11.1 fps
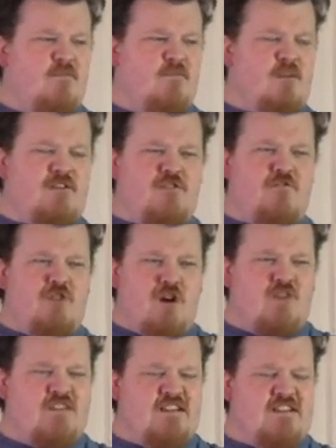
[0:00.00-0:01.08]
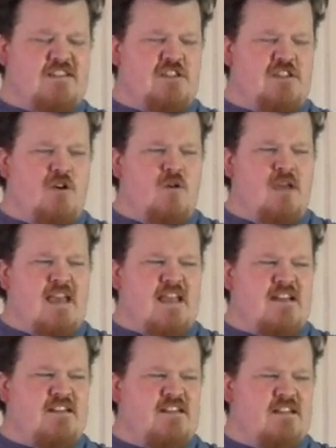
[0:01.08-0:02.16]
bouts of drowsiness too, and